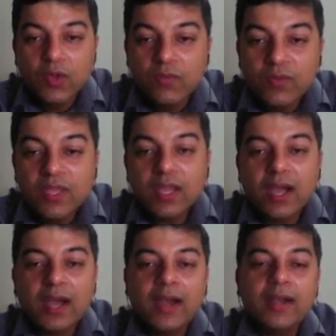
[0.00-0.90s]
we
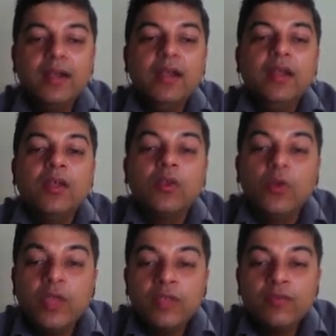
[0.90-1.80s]
are
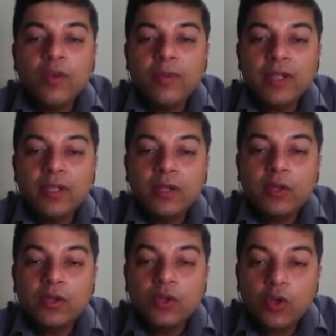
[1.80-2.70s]
going from a
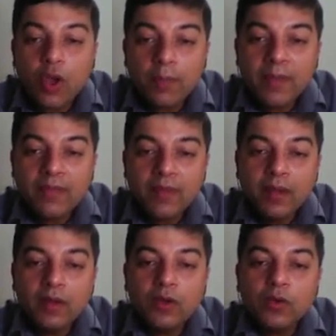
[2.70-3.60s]
top level
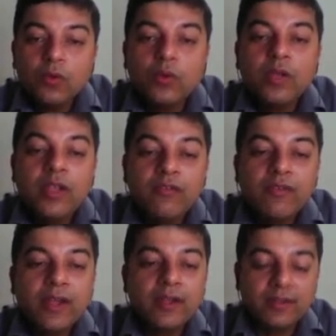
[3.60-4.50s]
to
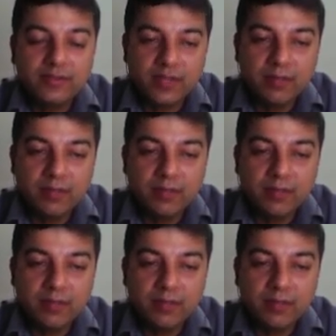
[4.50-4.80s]
different sub